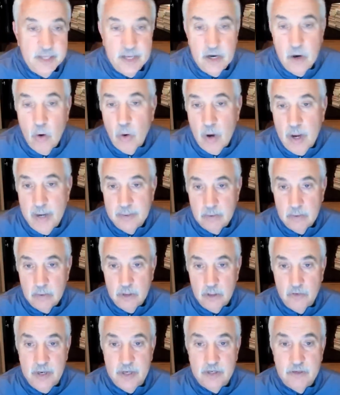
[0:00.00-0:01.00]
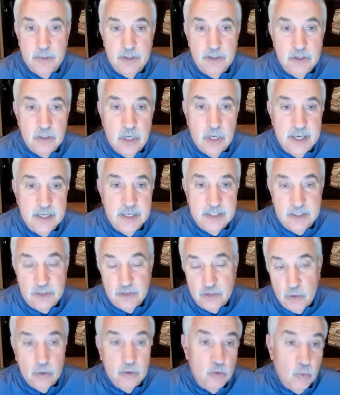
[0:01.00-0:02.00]
They don't want the transmission lines that
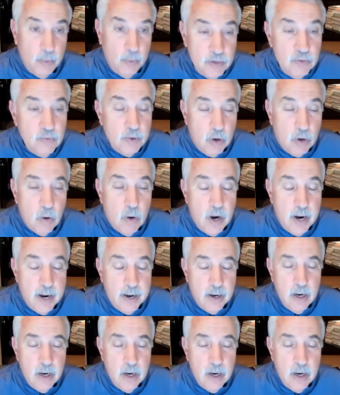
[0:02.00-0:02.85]
solar and wind require.